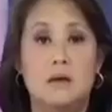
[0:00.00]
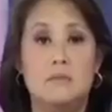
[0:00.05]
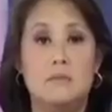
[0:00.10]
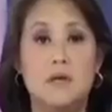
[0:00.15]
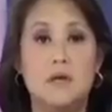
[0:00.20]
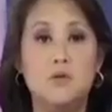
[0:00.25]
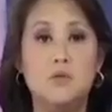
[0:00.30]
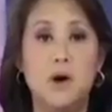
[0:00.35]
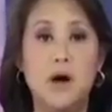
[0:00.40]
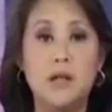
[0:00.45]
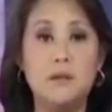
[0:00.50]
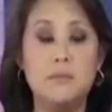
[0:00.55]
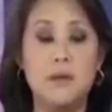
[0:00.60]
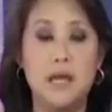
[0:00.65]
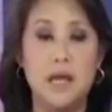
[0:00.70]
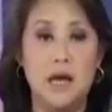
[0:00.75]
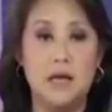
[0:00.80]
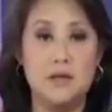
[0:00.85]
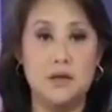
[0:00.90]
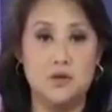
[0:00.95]
Meanwhile,
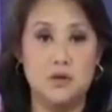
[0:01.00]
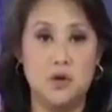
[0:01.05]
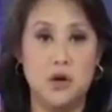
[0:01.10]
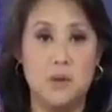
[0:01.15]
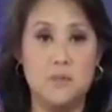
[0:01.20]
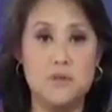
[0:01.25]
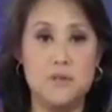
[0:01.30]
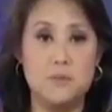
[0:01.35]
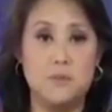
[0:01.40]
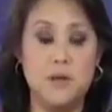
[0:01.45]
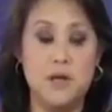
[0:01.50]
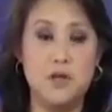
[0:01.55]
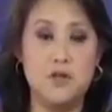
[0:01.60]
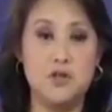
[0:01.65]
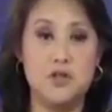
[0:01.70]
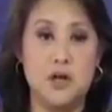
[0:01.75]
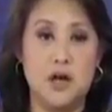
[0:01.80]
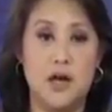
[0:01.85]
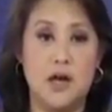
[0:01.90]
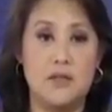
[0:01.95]
Melania Trump's
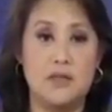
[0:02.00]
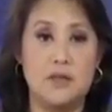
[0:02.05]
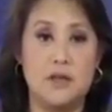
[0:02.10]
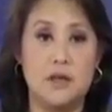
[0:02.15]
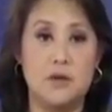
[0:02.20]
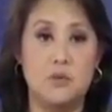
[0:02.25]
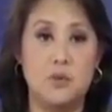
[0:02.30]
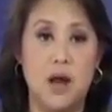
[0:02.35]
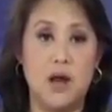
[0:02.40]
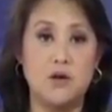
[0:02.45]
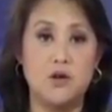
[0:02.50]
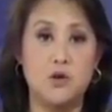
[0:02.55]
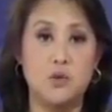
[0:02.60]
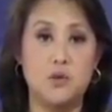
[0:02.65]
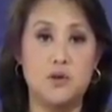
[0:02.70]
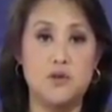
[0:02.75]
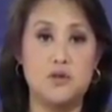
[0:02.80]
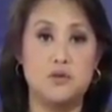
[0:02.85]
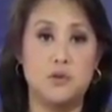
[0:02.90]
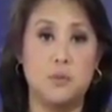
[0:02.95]
speech at the
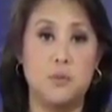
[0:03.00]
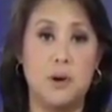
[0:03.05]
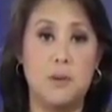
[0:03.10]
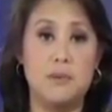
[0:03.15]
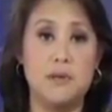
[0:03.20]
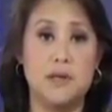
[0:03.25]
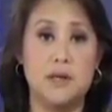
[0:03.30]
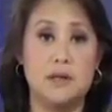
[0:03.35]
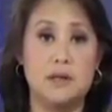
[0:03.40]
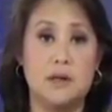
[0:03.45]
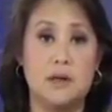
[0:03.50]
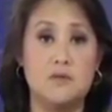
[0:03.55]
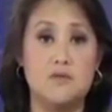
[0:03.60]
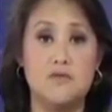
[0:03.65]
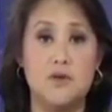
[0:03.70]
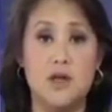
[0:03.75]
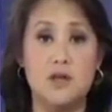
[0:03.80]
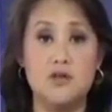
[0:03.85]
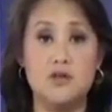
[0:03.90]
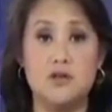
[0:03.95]
raucous Republican
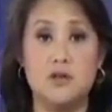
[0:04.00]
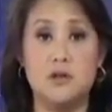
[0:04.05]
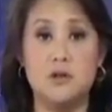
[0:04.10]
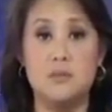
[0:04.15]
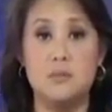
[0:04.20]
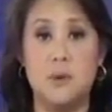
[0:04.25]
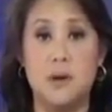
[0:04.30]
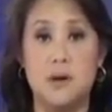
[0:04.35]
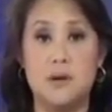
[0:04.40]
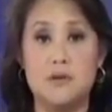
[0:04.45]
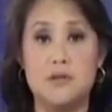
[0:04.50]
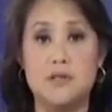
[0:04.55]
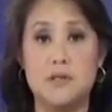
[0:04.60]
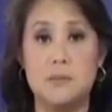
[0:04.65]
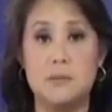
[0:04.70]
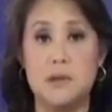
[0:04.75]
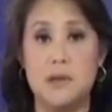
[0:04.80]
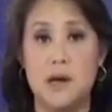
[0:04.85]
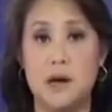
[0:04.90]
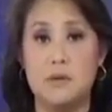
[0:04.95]
convention bears
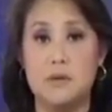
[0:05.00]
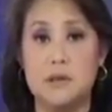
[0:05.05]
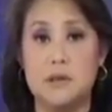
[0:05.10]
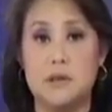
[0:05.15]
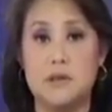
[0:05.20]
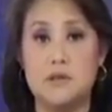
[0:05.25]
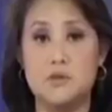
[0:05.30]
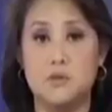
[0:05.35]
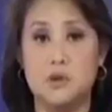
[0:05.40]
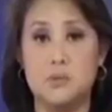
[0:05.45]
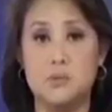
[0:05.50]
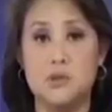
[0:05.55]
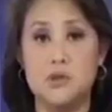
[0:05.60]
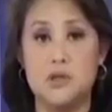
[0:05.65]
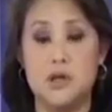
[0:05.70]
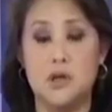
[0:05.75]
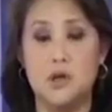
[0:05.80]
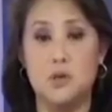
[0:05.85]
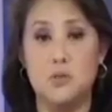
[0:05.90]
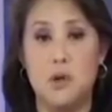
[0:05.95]
similarities with
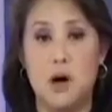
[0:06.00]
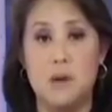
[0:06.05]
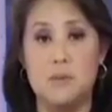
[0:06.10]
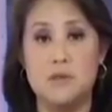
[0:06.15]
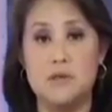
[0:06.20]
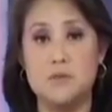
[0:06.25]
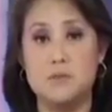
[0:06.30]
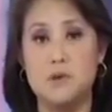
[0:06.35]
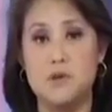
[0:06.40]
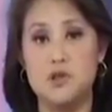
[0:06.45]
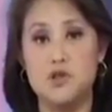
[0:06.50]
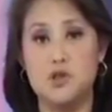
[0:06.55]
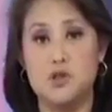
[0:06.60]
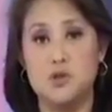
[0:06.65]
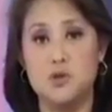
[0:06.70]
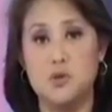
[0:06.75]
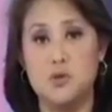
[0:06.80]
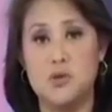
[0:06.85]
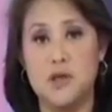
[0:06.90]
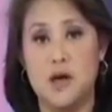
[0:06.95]
Michelle Obama's speech
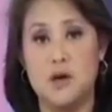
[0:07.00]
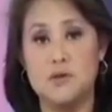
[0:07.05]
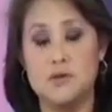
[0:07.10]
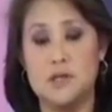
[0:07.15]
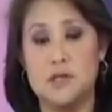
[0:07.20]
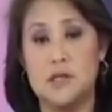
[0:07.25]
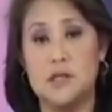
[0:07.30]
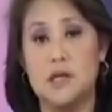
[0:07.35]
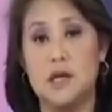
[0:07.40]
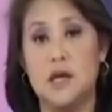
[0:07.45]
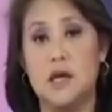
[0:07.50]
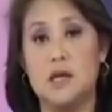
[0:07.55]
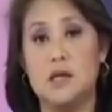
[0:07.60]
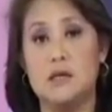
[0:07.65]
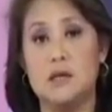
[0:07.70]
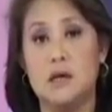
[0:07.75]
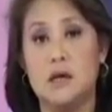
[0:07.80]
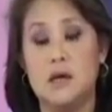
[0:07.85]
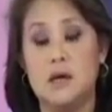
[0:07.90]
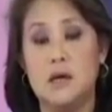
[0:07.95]
in
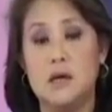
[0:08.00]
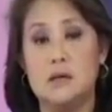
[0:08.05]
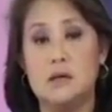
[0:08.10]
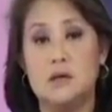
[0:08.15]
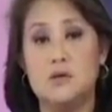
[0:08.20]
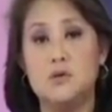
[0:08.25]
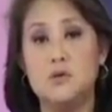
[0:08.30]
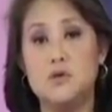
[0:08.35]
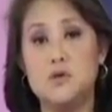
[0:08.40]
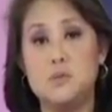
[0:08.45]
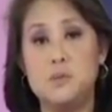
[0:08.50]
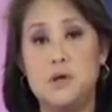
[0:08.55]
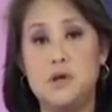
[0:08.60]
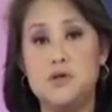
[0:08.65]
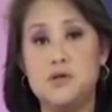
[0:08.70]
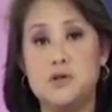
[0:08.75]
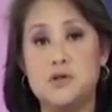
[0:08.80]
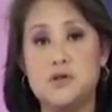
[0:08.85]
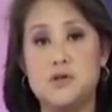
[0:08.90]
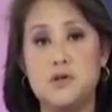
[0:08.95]
2008. The two
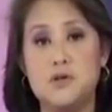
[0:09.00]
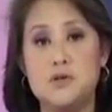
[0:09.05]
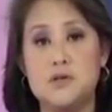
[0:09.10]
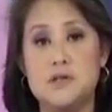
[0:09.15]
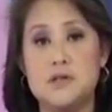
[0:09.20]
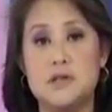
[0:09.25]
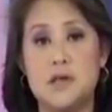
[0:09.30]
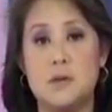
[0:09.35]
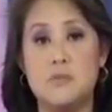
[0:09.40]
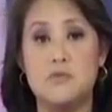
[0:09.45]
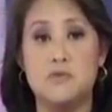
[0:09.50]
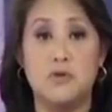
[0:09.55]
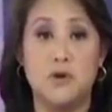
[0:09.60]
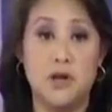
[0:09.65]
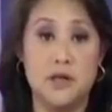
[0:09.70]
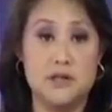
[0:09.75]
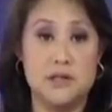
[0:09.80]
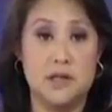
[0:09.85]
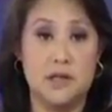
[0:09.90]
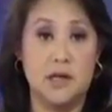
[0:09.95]
speeches use the same
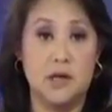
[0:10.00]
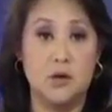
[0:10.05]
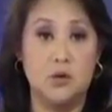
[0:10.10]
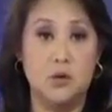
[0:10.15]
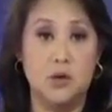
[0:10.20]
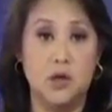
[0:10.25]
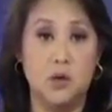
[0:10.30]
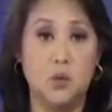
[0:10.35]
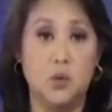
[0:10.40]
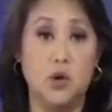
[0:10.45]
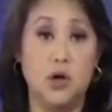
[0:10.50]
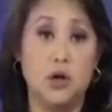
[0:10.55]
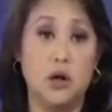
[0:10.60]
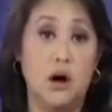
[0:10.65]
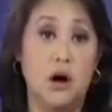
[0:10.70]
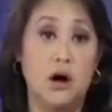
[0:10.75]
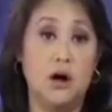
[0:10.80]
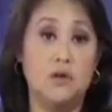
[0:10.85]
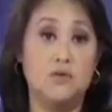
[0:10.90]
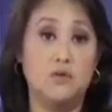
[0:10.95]
phrasing, including
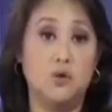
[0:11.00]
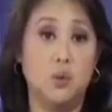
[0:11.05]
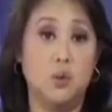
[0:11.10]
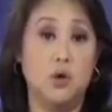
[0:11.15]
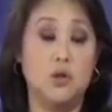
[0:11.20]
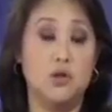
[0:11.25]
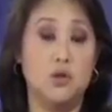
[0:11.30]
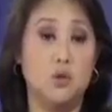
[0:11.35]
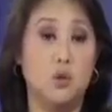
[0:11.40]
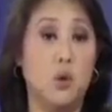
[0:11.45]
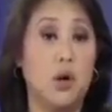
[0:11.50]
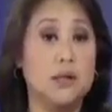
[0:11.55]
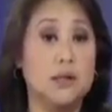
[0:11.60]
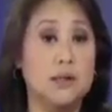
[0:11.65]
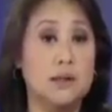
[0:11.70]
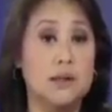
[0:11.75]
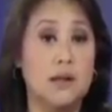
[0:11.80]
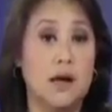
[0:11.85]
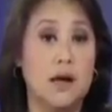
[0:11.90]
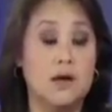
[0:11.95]
work hard for what you want
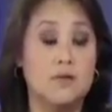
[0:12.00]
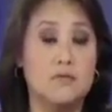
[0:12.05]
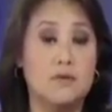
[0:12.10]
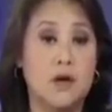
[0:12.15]
in life,